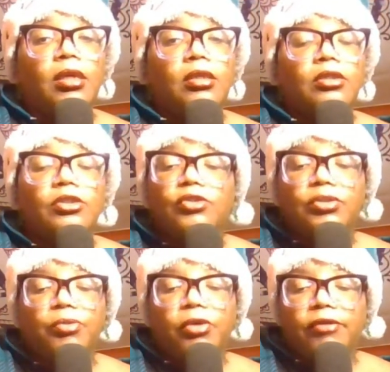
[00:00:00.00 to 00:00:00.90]
so
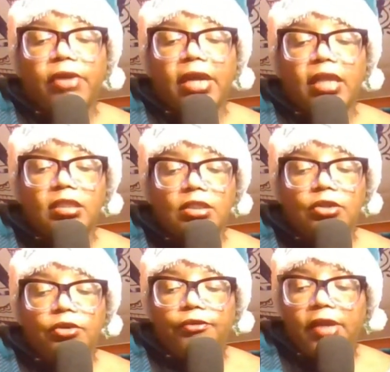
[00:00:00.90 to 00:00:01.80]
just pray for Allison and
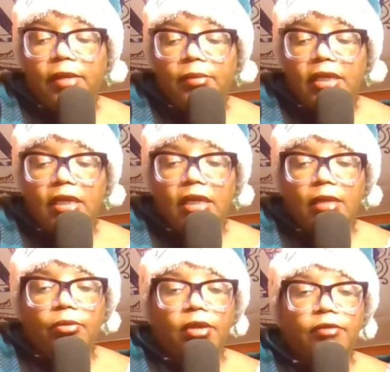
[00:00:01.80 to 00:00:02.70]
her family.
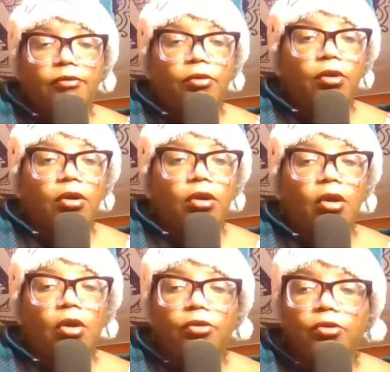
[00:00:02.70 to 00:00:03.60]
Pray for
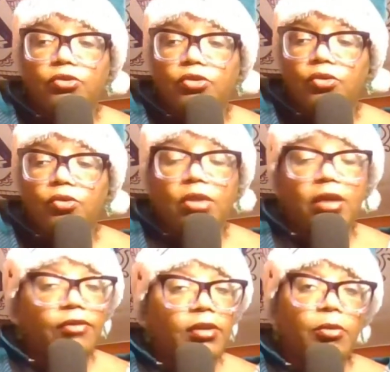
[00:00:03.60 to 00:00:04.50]
all those who
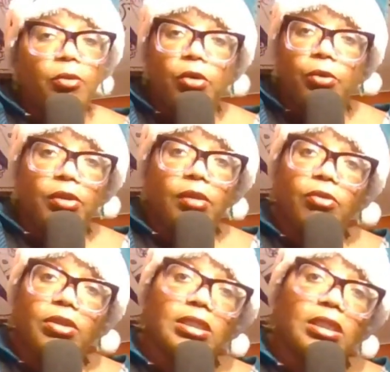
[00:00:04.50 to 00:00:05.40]
loved him and worked with him
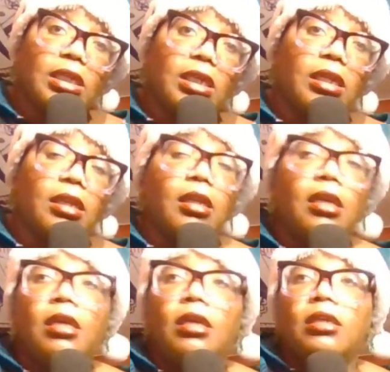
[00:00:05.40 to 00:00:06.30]
recently and
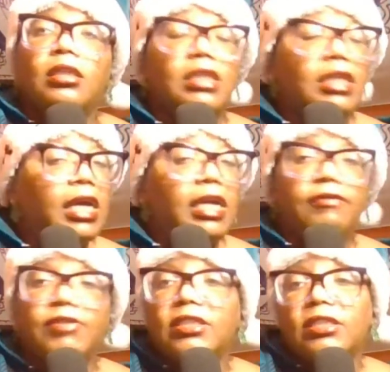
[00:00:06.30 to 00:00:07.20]
did not
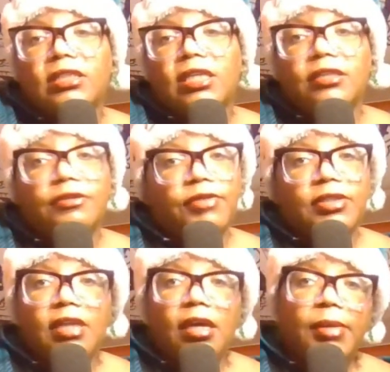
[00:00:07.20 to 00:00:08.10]
even see signs of this
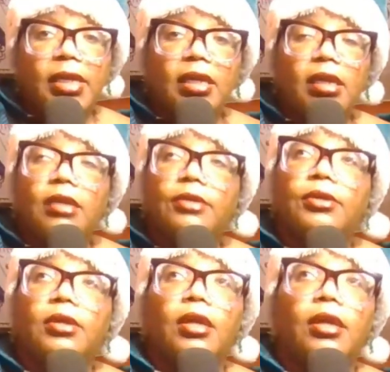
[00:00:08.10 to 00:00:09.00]
coming.
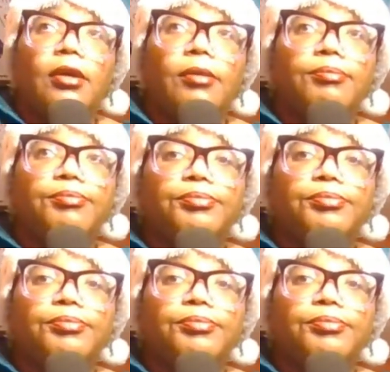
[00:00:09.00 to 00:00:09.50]
Um,